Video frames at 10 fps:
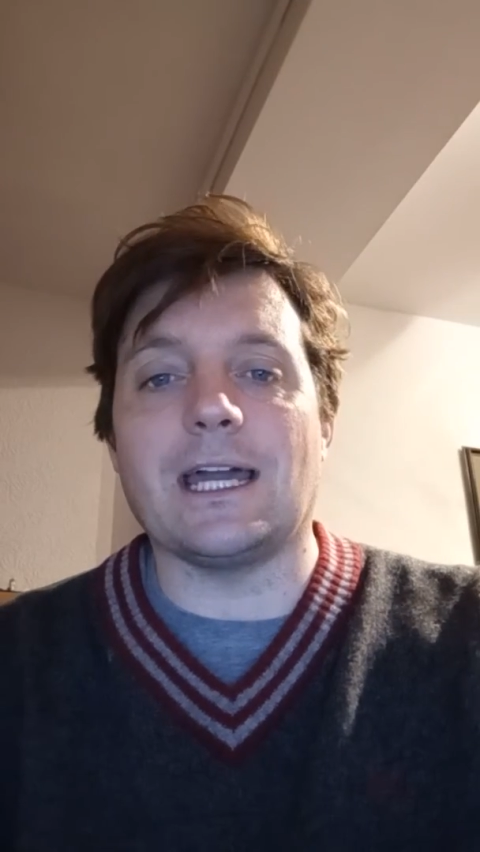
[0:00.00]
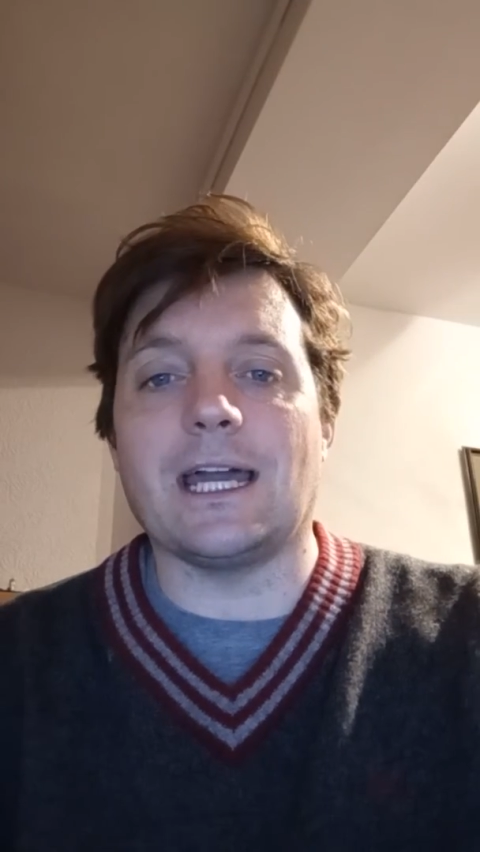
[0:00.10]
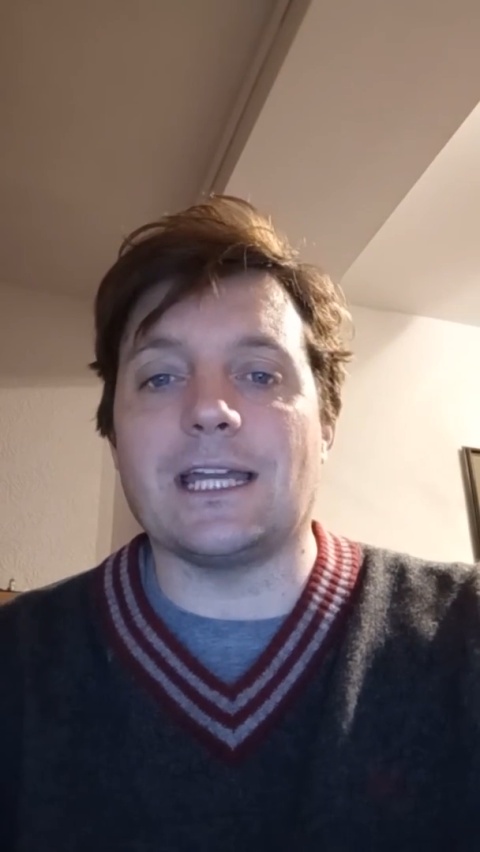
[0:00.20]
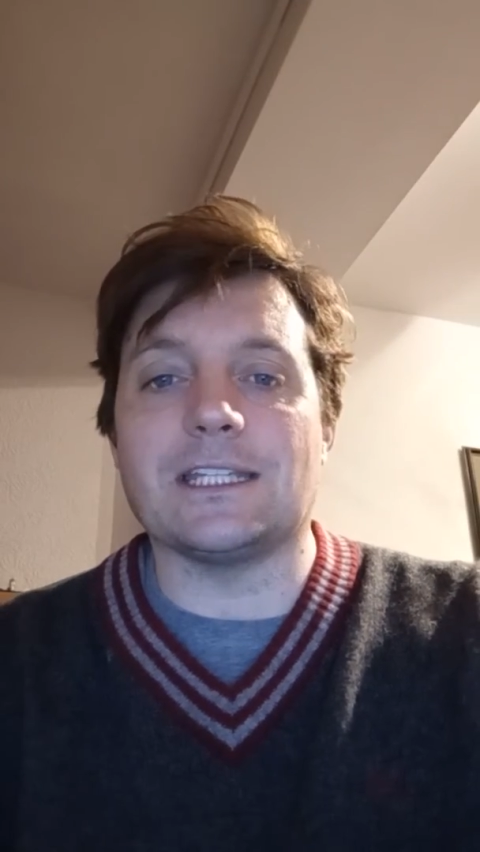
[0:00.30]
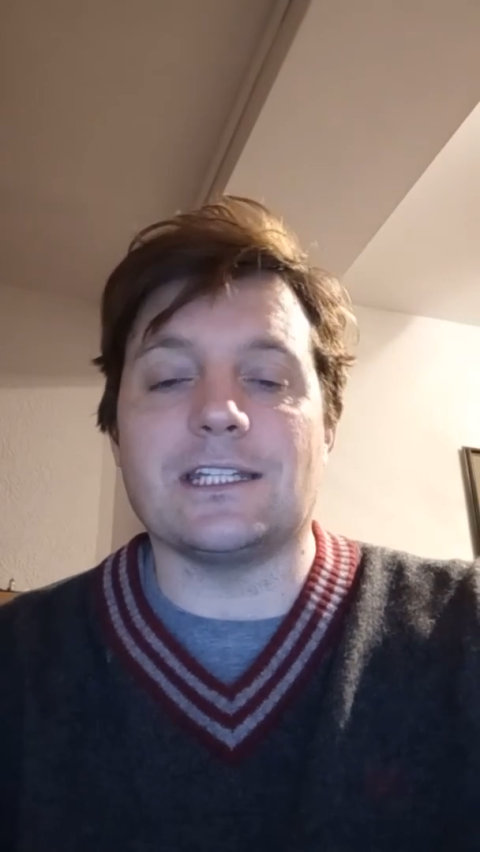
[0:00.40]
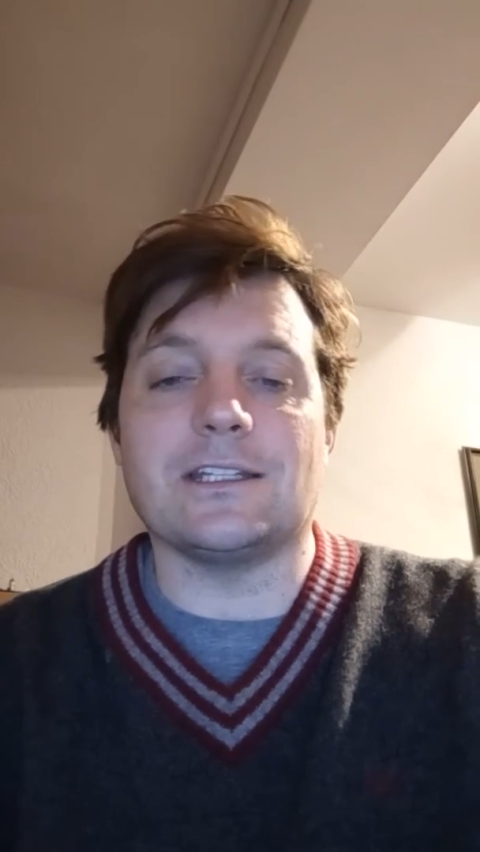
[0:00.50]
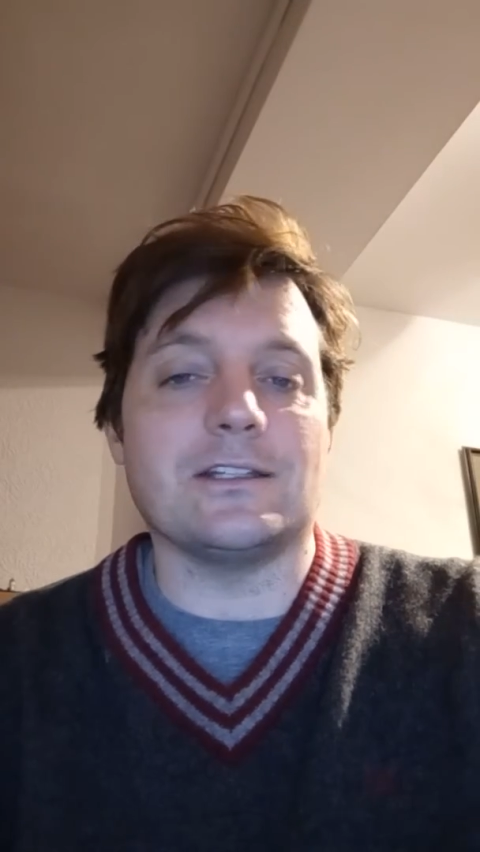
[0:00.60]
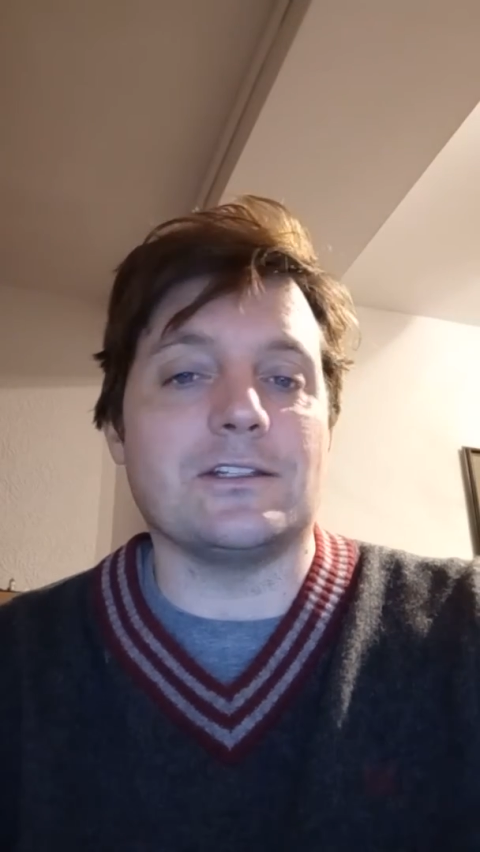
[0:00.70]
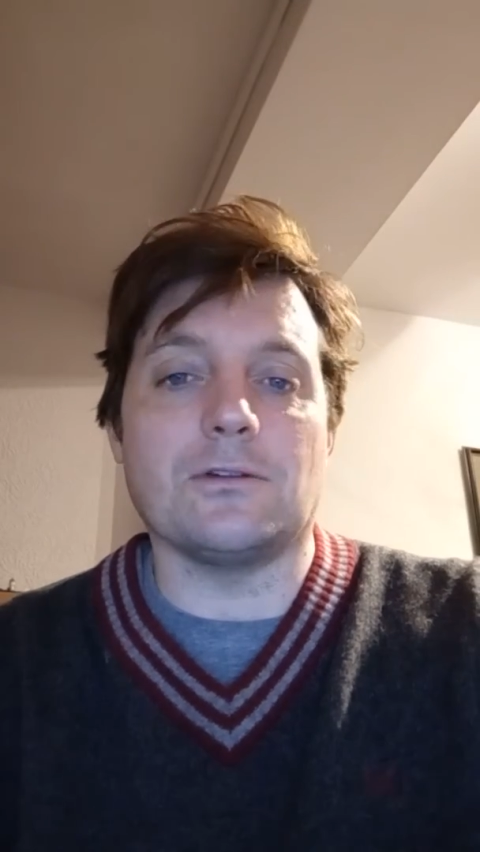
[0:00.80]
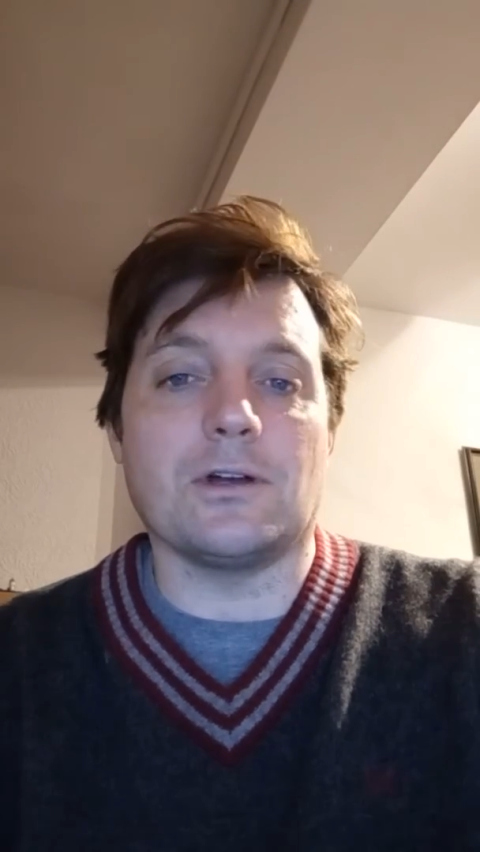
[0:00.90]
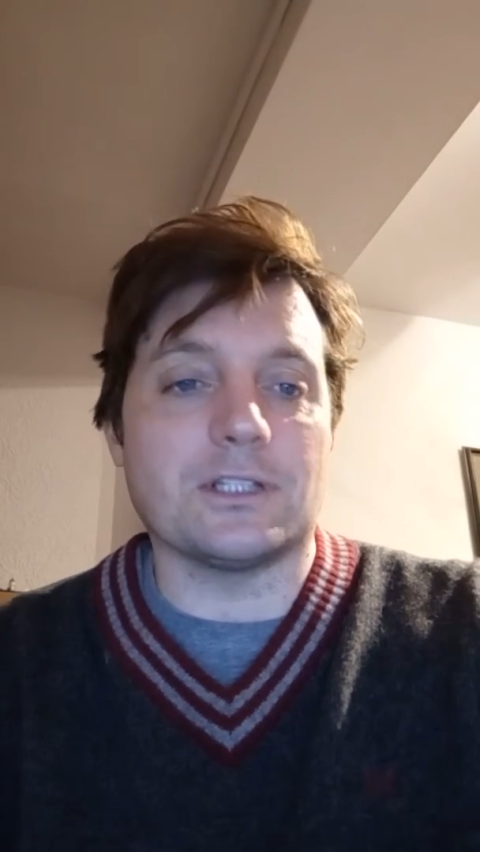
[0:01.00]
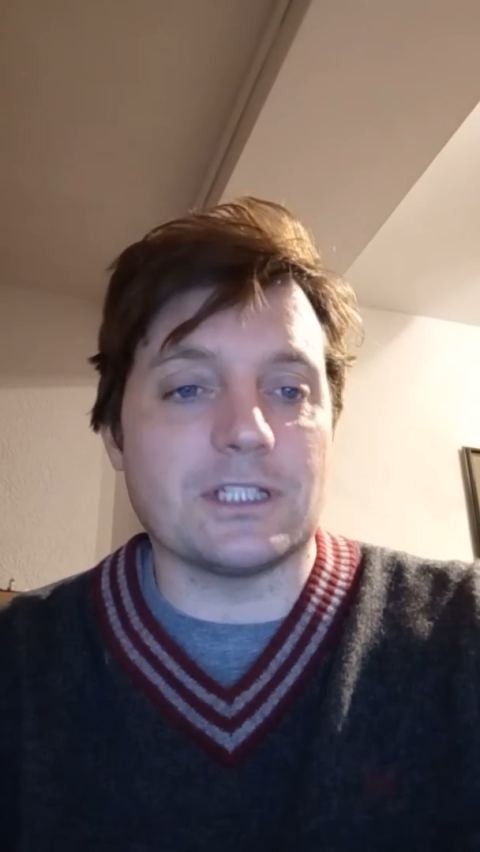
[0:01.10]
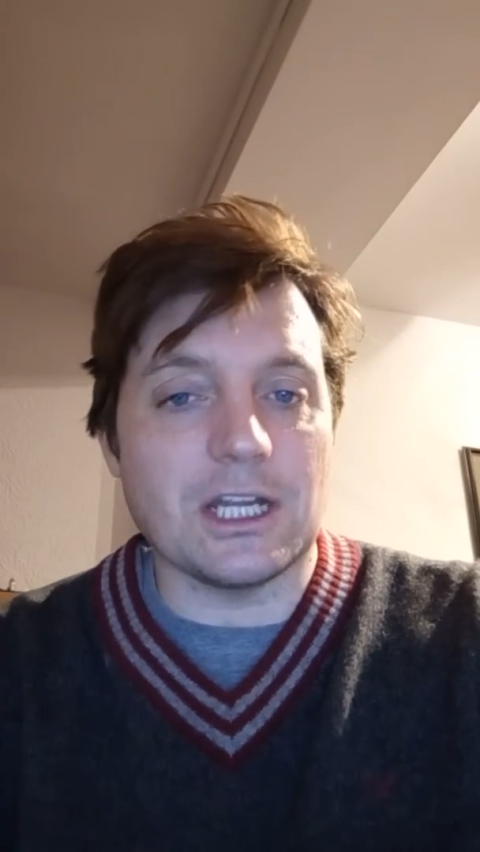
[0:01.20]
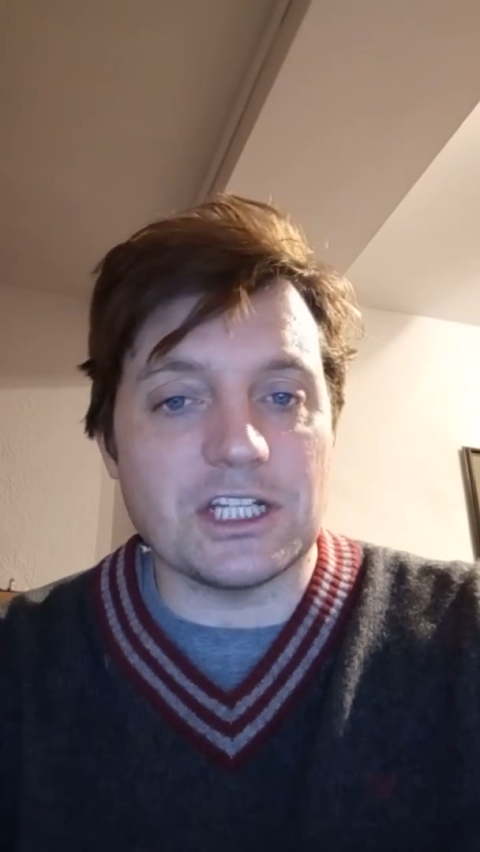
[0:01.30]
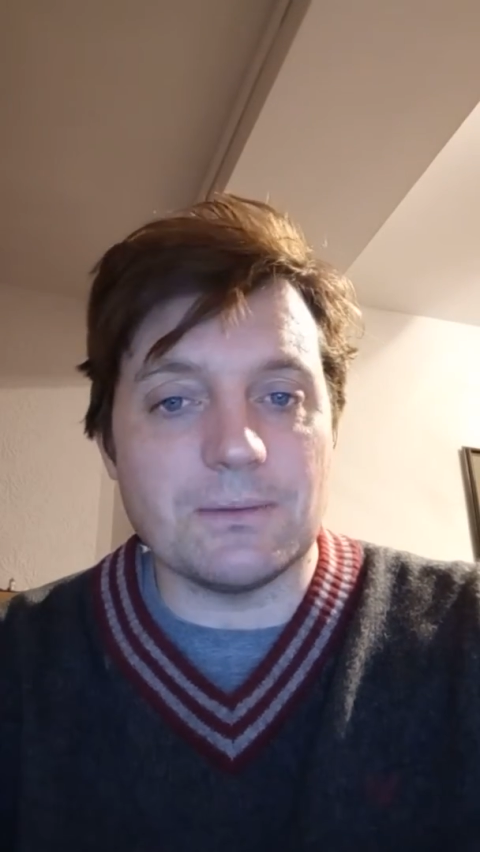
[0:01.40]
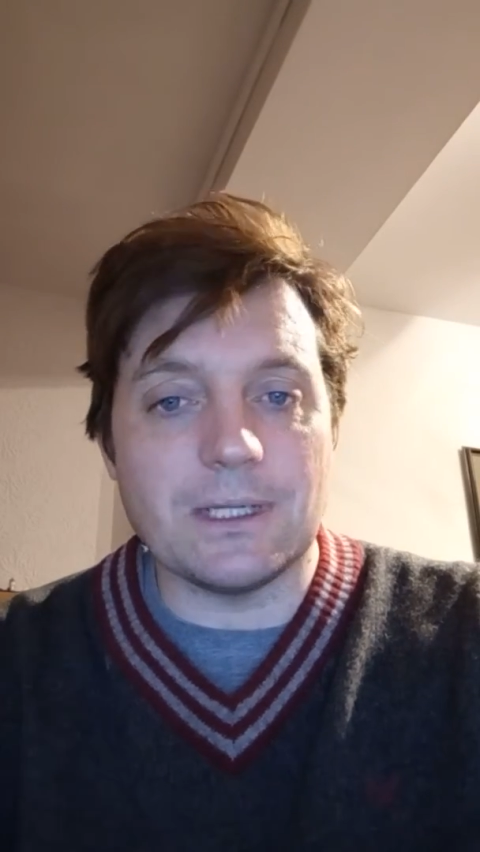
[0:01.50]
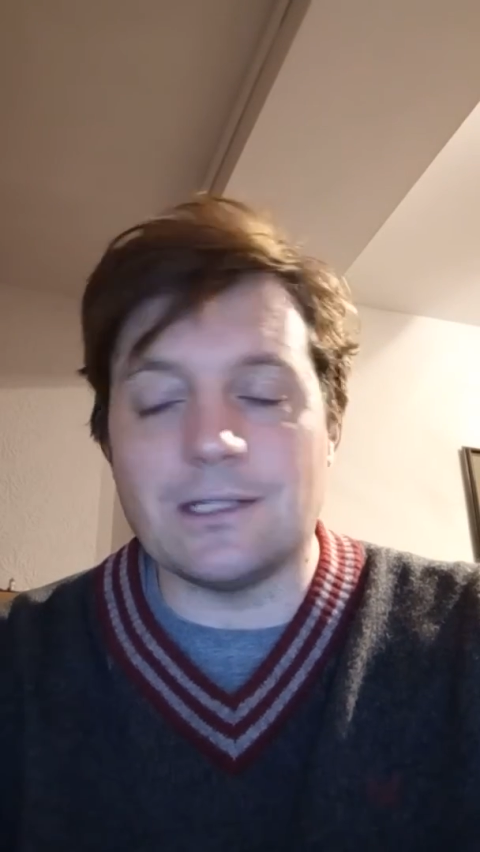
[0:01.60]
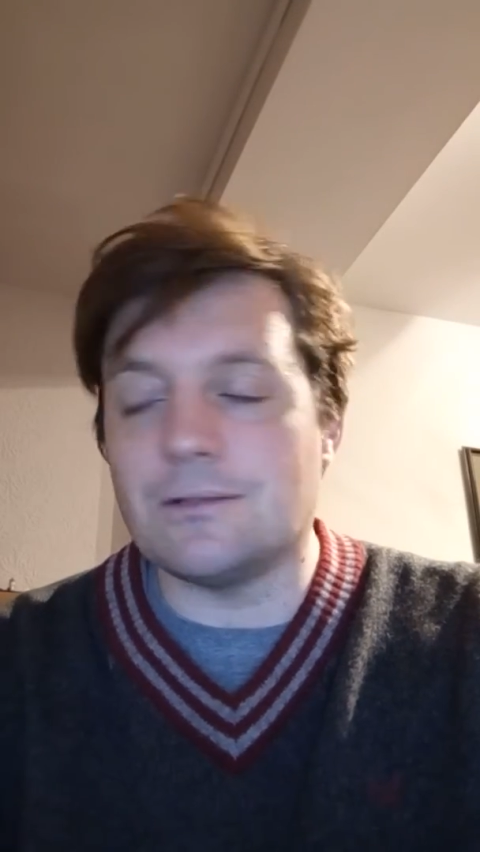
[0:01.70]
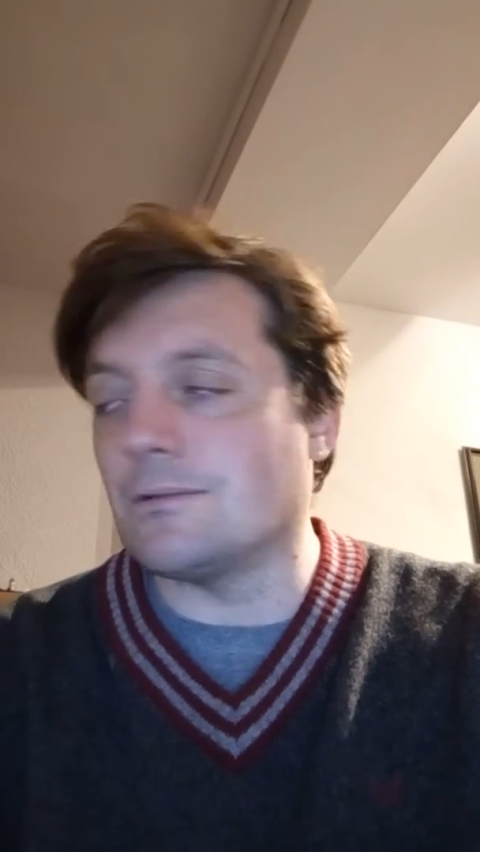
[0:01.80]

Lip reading: as in do not touch me.